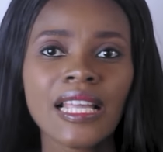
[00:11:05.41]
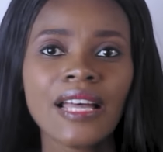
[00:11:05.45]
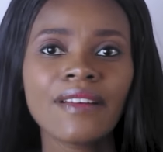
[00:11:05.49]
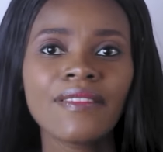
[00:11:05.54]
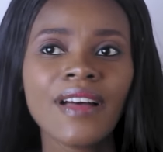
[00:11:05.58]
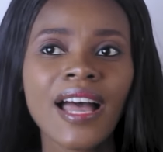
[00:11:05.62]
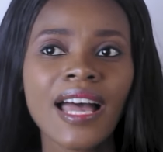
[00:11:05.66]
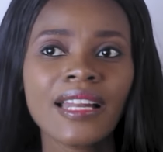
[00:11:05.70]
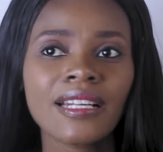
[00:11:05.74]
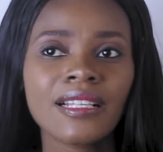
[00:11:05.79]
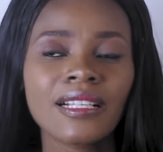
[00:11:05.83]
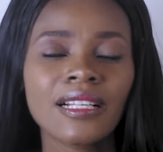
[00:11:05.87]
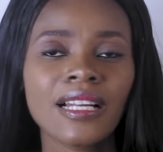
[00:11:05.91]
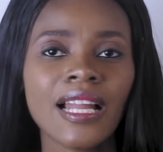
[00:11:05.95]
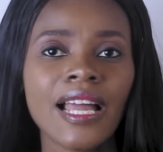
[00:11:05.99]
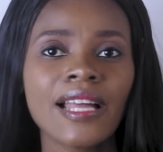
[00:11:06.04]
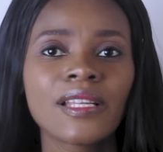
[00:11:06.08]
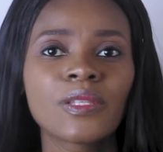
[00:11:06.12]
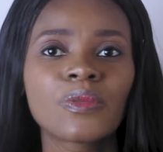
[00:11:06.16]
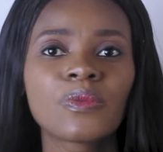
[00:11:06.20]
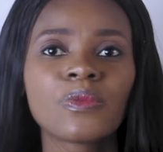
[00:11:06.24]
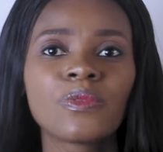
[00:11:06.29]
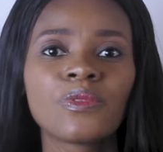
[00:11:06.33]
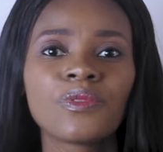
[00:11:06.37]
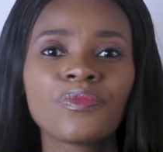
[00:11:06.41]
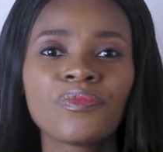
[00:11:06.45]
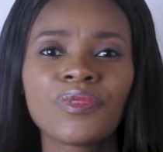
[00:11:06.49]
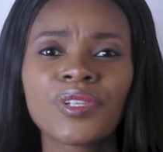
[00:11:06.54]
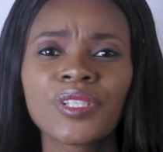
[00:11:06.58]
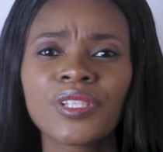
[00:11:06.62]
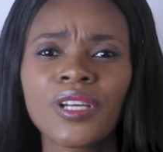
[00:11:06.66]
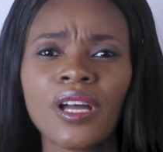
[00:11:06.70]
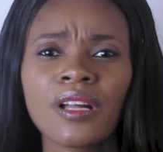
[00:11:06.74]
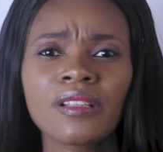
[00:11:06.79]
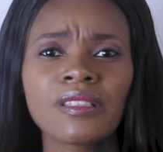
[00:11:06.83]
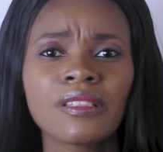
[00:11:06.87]
I've had clients who will
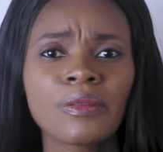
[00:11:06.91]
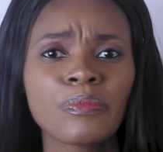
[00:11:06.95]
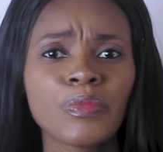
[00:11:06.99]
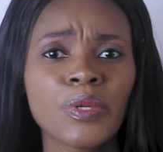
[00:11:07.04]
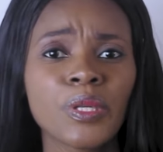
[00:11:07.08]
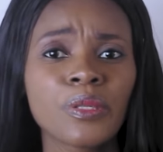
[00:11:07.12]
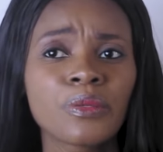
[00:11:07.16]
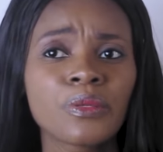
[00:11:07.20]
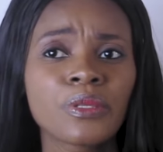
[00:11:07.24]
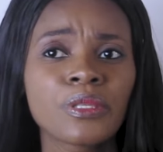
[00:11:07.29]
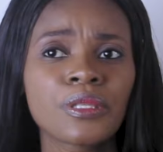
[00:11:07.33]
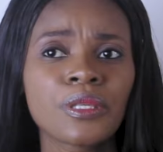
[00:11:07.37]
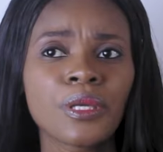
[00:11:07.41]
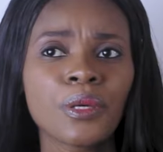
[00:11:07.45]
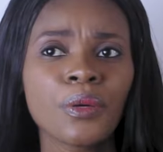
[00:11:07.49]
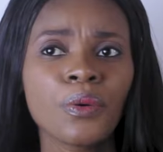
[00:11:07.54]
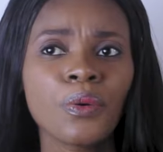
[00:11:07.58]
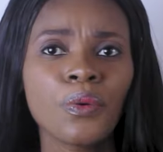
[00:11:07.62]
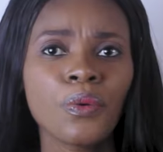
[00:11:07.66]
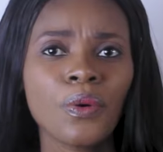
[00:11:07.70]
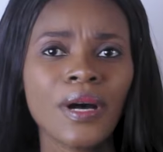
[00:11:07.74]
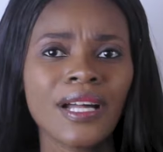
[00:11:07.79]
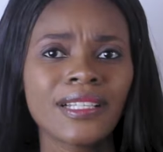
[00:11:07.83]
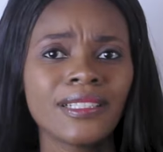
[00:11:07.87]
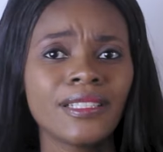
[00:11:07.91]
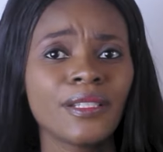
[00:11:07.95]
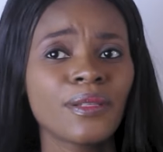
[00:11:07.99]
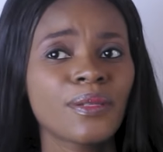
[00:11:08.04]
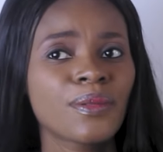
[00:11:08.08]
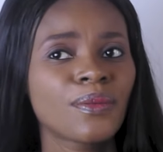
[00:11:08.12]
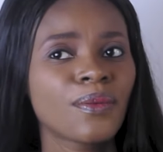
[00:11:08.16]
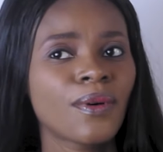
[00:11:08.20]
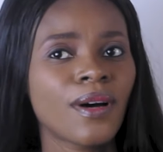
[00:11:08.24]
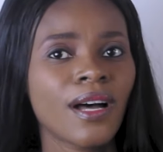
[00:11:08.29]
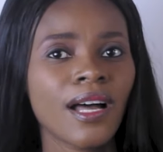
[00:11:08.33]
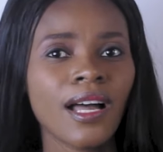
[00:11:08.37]
reach out to me to say, oh,
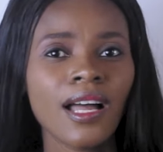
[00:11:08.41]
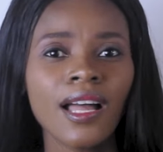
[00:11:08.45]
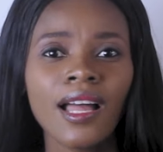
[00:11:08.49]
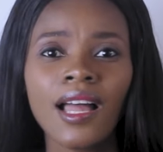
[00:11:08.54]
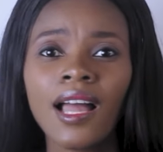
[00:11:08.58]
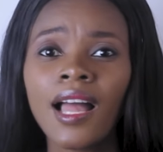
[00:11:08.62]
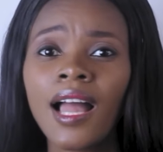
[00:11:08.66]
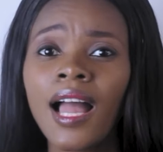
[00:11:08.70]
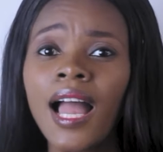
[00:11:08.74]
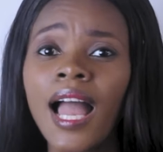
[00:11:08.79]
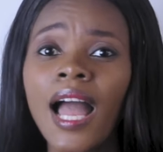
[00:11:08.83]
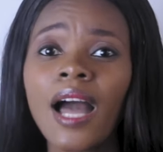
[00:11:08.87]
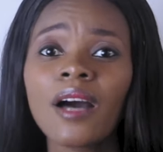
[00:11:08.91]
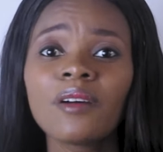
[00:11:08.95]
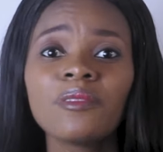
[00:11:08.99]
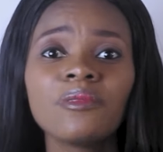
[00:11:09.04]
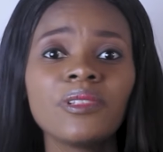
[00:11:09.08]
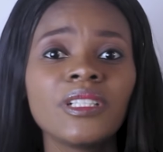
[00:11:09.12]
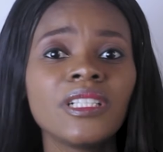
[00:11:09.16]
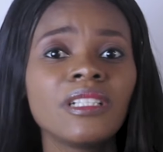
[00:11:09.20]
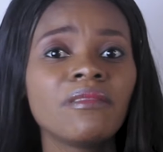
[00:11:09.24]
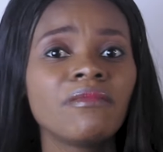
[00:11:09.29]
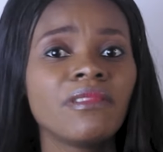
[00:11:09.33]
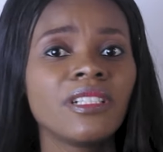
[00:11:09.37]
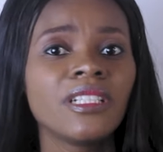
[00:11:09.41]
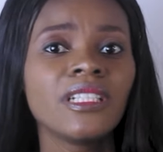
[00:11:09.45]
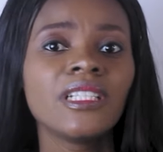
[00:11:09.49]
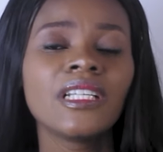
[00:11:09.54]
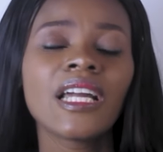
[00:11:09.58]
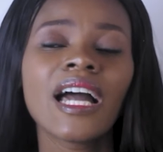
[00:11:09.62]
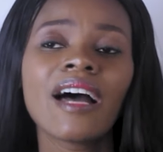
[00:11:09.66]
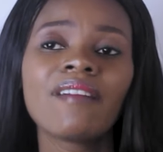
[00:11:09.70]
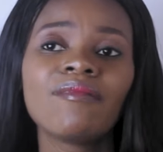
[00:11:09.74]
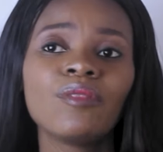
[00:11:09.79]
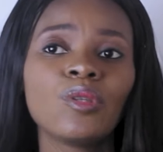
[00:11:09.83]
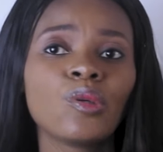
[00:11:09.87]
Adesua, I
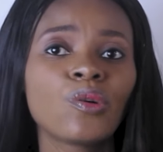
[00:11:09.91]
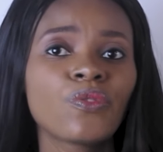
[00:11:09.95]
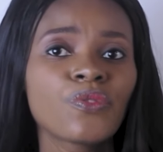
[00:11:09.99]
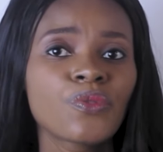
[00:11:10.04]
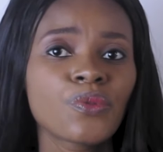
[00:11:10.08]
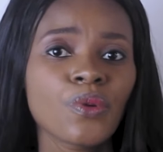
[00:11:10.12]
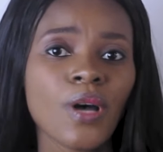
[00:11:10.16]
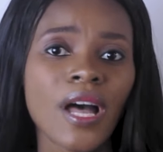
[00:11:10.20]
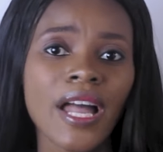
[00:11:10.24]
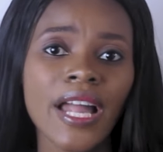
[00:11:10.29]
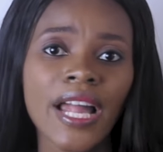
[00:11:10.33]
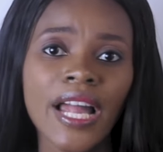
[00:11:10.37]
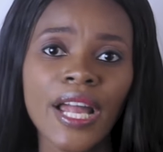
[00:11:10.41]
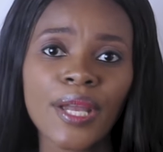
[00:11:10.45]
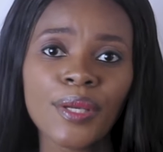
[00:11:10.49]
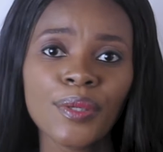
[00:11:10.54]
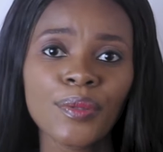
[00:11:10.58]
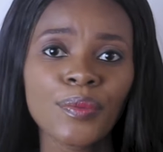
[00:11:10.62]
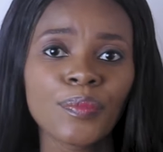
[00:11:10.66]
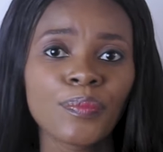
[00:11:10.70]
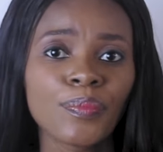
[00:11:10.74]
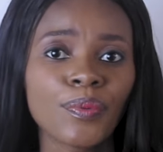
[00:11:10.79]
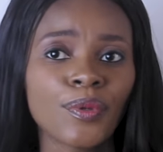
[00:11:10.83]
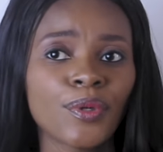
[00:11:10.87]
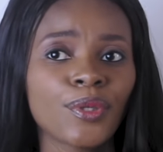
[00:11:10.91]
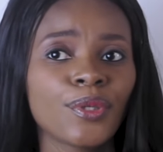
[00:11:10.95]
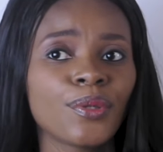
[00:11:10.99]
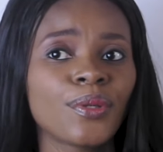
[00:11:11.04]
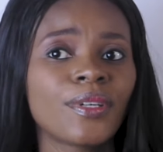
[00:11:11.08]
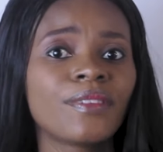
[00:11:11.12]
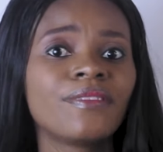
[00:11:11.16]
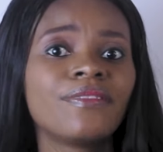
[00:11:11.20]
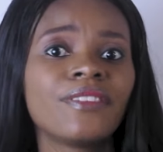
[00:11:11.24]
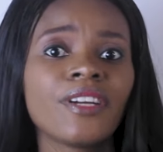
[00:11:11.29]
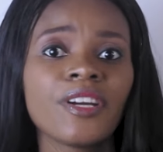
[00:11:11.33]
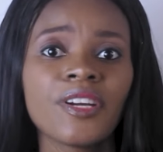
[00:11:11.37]
really have loved to hire you, but you
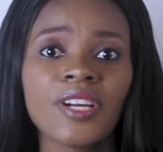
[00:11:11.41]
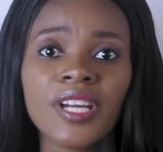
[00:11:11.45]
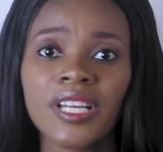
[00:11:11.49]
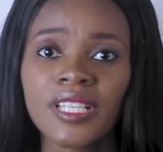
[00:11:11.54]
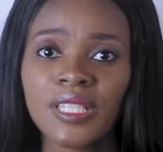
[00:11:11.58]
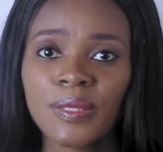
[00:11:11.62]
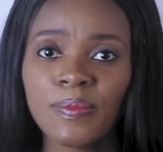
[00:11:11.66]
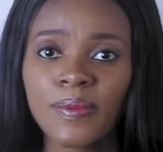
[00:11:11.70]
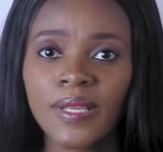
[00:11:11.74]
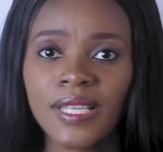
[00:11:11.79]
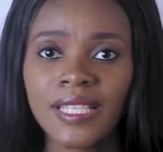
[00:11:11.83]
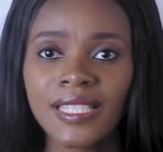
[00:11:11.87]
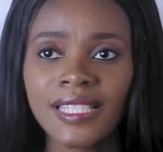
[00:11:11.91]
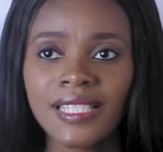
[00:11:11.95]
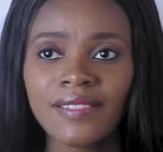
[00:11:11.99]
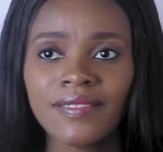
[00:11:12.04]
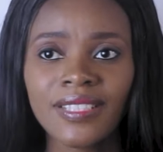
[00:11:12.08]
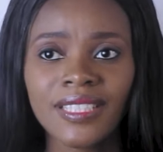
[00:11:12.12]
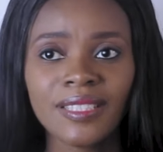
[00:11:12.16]
are very expensive.